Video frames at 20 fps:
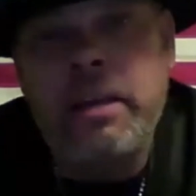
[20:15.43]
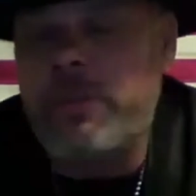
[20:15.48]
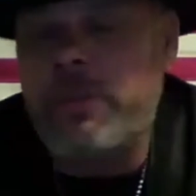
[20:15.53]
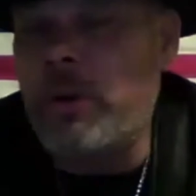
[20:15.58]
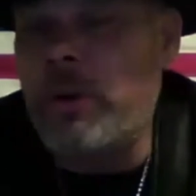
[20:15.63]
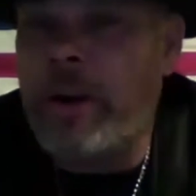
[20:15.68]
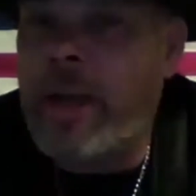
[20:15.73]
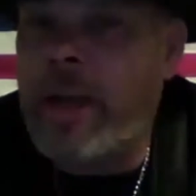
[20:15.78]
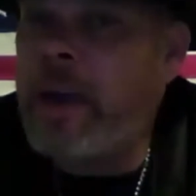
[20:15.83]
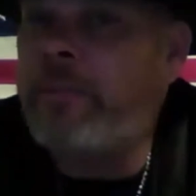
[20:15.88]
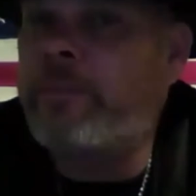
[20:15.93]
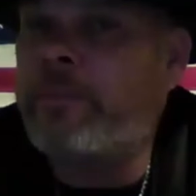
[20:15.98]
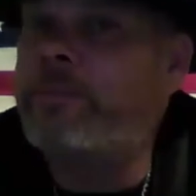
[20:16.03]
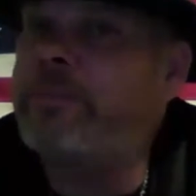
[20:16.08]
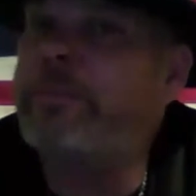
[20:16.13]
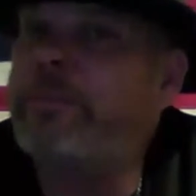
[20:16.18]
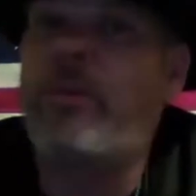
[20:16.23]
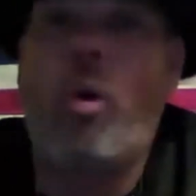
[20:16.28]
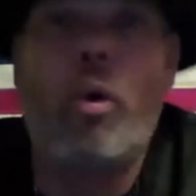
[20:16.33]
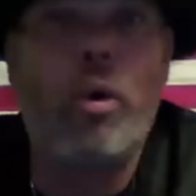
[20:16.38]
don't have
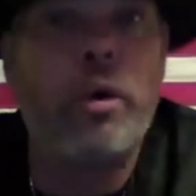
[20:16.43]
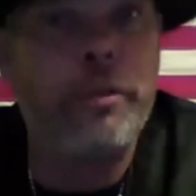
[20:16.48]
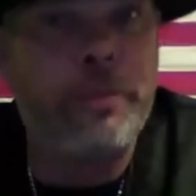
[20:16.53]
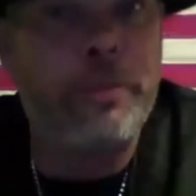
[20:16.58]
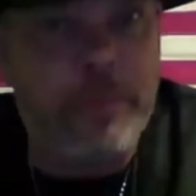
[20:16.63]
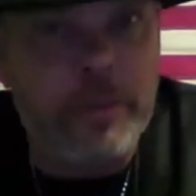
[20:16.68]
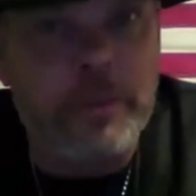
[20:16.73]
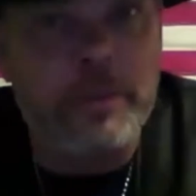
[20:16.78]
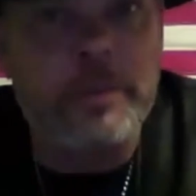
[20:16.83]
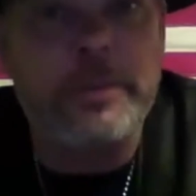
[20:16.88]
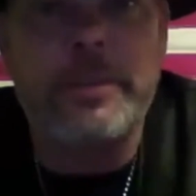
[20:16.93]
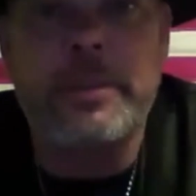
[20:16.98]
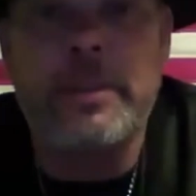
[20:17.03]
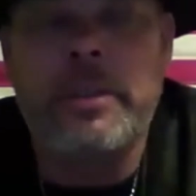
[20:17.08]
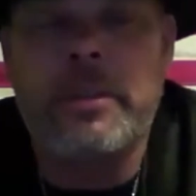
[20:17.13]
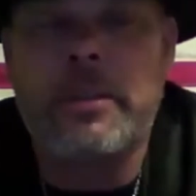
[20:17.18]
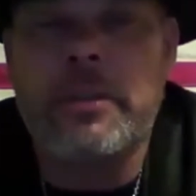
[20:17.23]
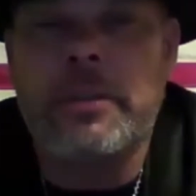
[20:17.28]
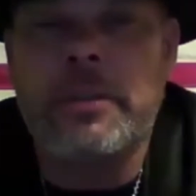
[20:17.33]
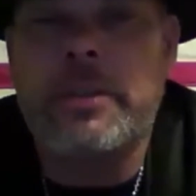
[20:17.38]
cornfields in
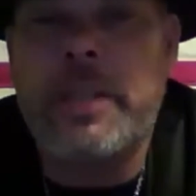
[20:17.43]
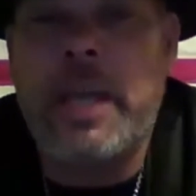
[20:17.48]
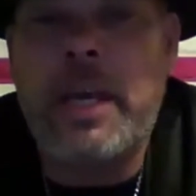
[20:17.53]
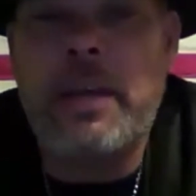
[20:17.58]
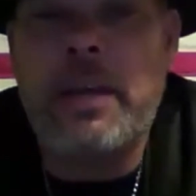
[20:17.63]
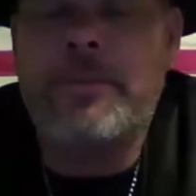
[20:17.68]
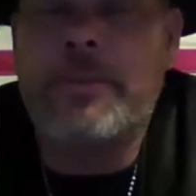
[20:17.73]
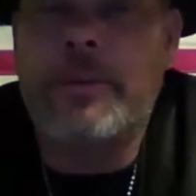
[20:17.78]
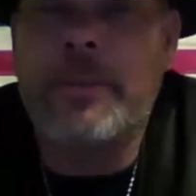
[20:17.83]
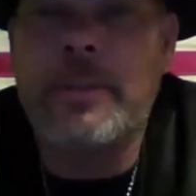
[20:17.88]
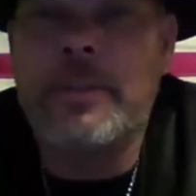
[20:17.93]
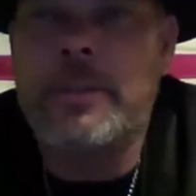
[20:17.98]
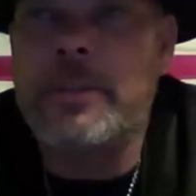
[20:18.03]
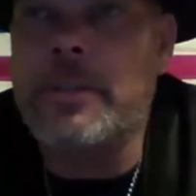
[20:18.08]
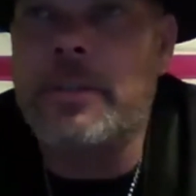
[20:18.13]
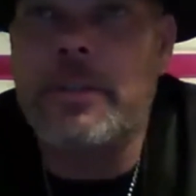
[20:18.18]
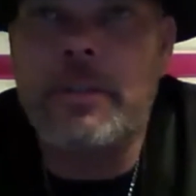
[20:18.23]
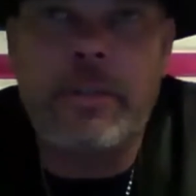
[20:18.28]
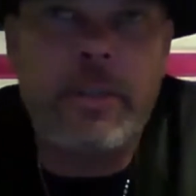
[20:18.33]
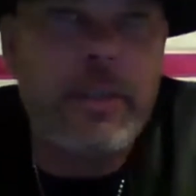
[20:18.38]
your state, for
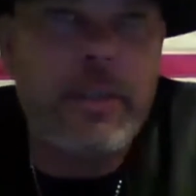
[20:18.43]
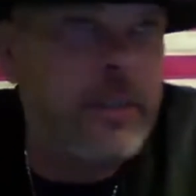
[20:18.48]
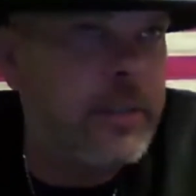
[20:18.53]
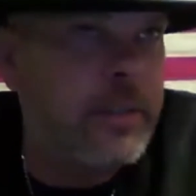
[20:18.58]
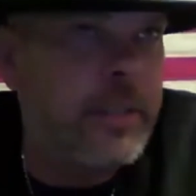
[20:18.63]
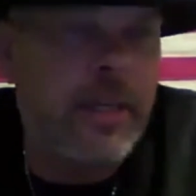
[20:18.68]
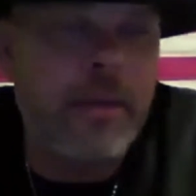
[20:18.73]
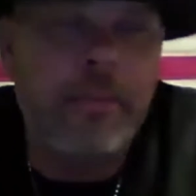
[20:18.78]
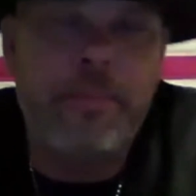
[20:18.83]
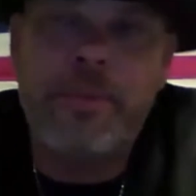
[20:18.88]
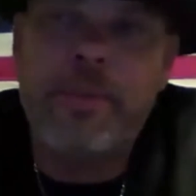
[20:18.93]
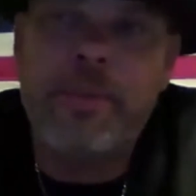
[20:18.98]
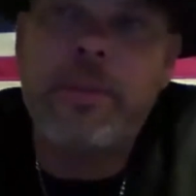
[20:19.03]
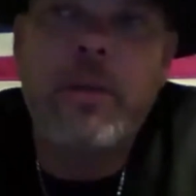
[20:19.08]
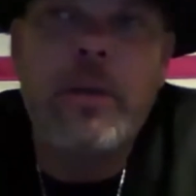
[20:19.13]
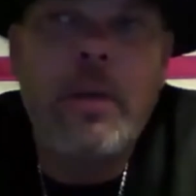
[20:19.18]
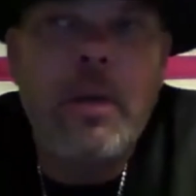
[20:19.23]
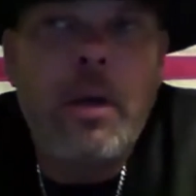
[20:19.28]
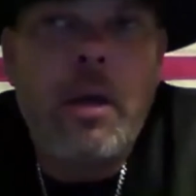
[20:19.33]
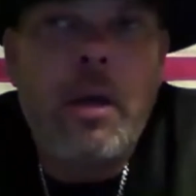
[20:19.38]
instance, these tips,
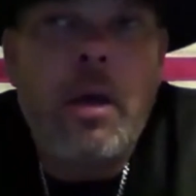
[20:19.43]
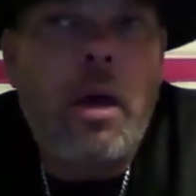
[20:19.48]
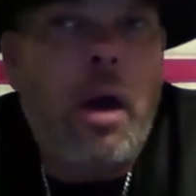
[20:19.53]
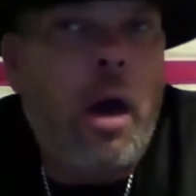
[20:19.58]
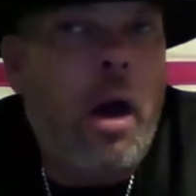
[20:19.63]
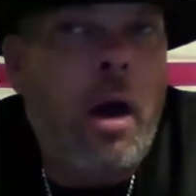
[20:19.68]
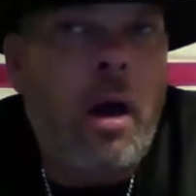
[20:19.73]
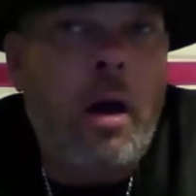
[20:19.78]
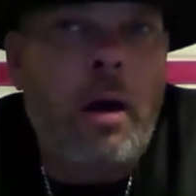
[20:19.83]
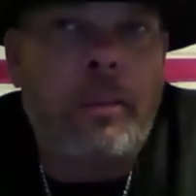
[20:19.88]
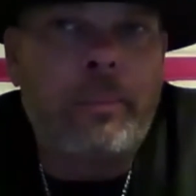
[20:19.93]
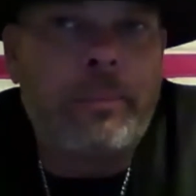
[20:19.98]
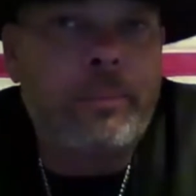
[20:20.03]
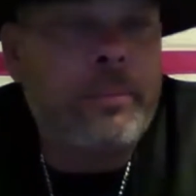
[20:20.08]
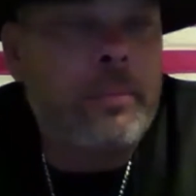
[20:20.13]
um,